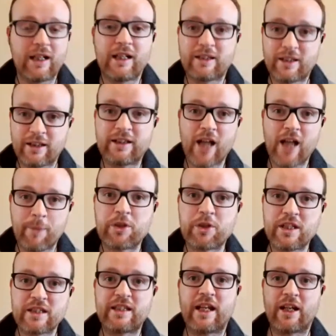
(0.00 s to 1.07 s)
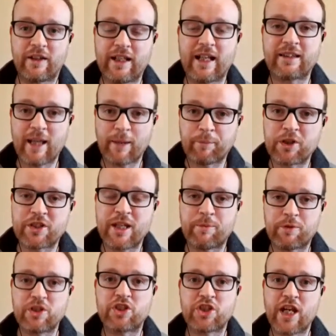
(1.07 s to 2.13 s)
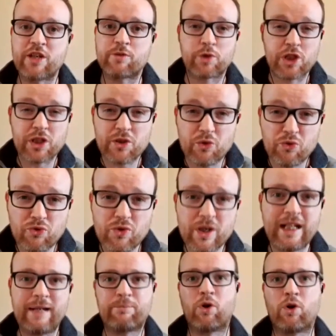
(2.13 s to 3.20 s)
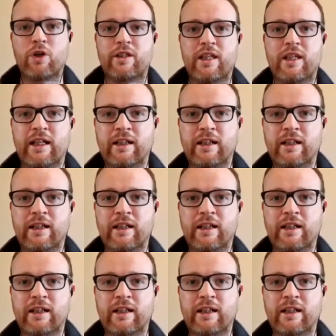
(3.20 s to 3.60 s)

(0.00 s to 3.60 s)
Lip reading: the option is there. And that perception has changed, which is a really important thing.